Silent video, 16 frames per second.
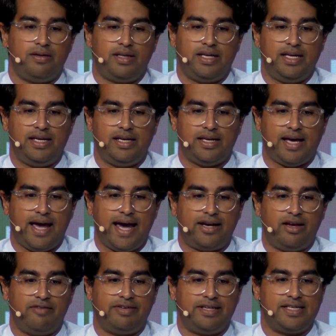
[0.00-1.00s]
the
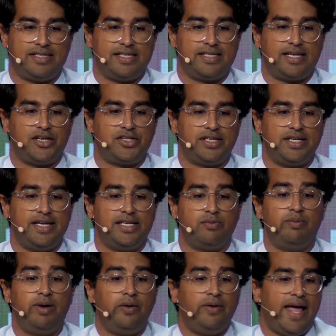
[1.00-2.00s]
headline for this discussion is,
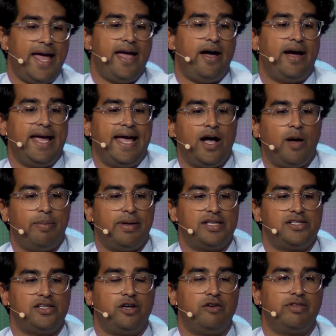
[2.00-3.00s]
will AI help us
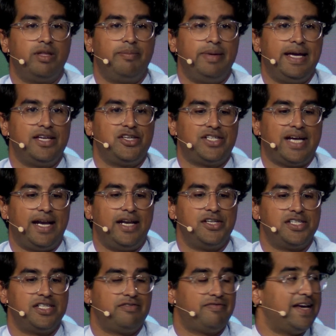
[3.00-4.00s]
solve the biggest
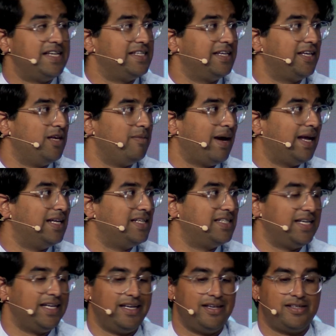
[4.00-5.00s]
challenges facing
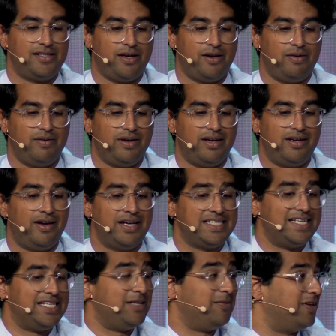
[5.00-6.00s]
humanity? So a nice
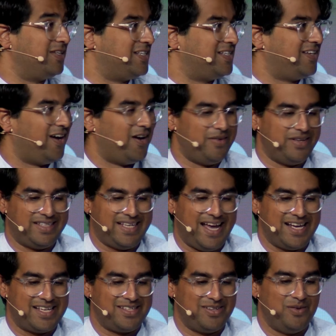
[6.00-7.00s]
easy one to start with,
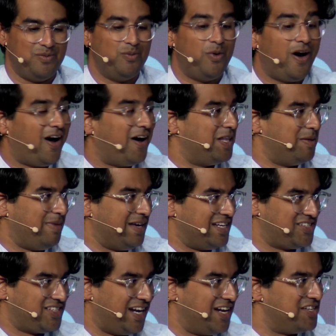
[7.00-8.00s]
Dex. What are the biggest
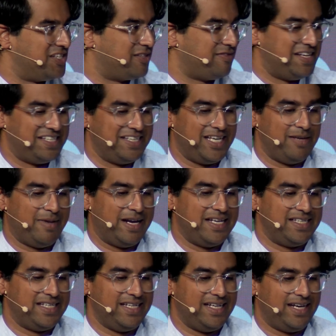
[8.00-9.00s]
challenges facing
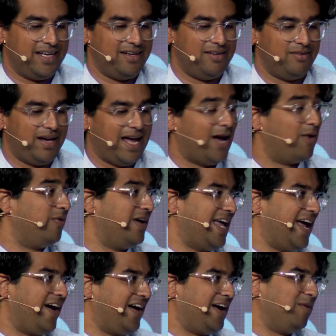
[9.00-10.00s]
humanity, and how will
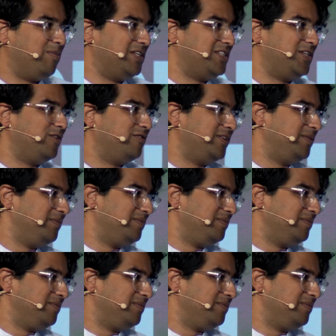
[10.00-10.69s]
AI help us solve them?